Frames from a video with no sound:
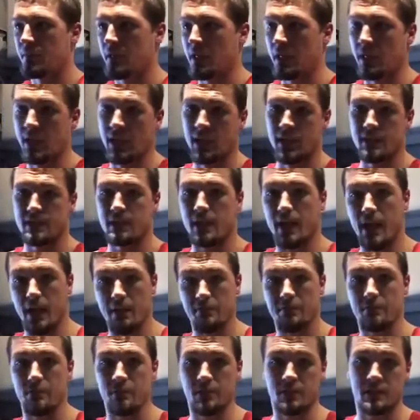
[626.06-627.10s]
And that's
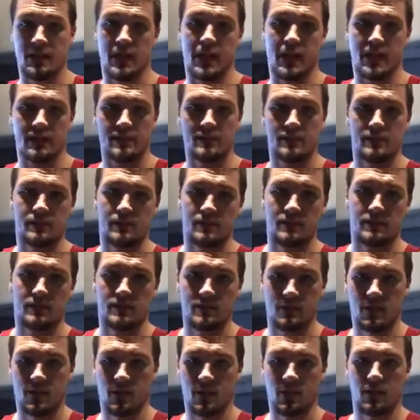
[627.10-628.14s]
after taxes
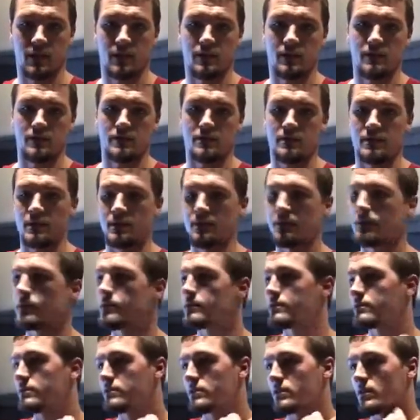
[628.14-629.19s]
and all that other stuff.
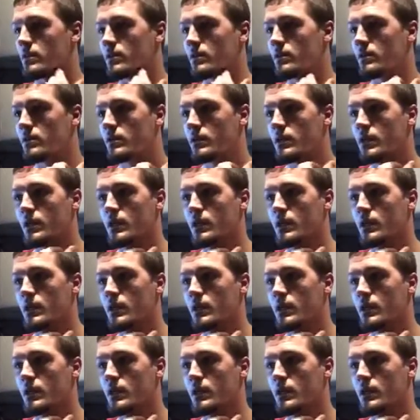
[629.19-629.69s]
So,